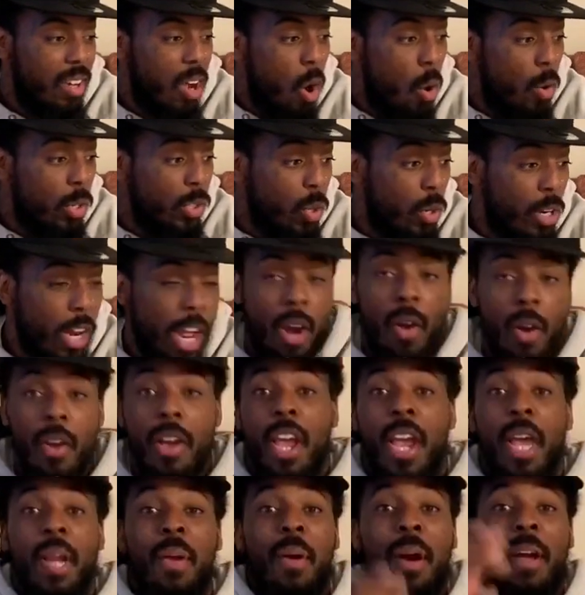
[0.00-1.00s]
Oh, it's on now.
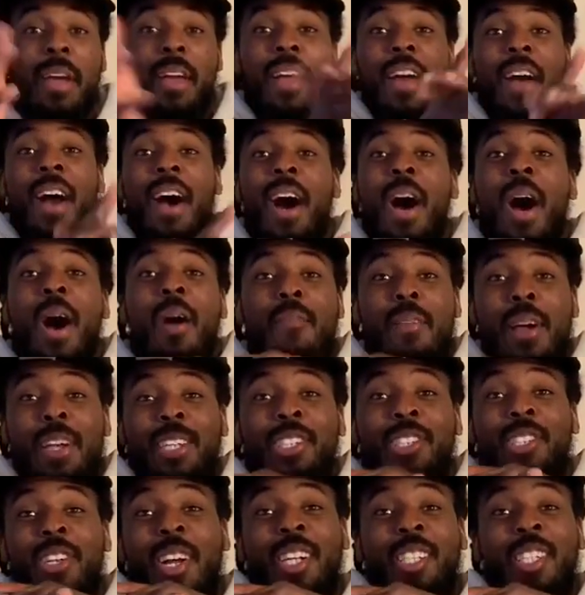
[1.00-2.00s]
Anyway, um, like,
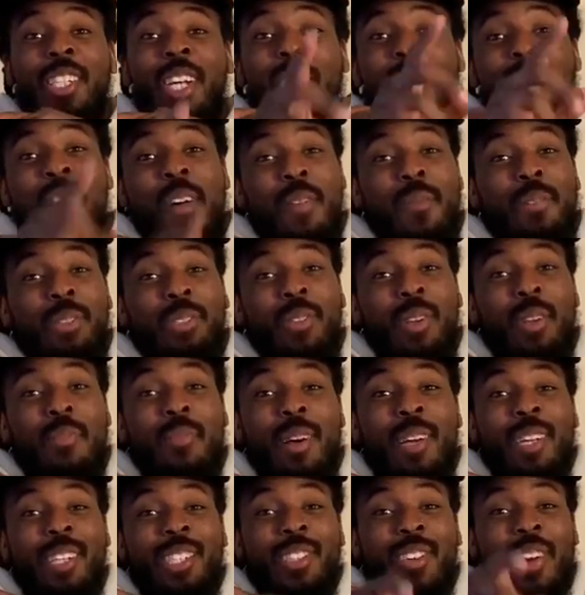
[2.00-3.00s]
subscribe, share, follow my Twitter,
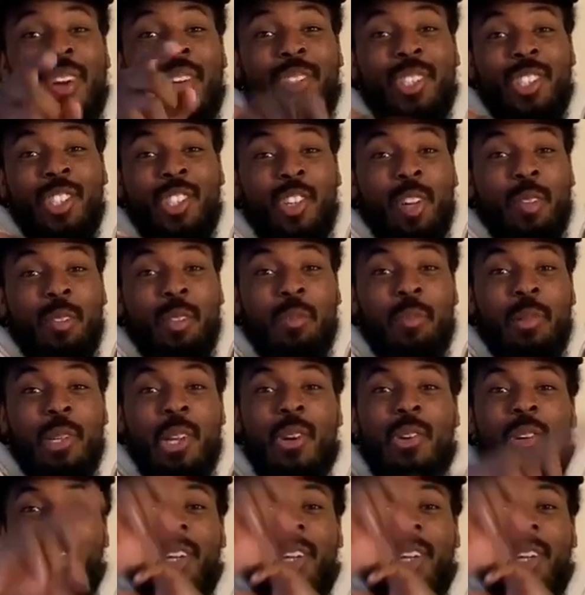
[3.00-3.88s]
my Instagram, description below.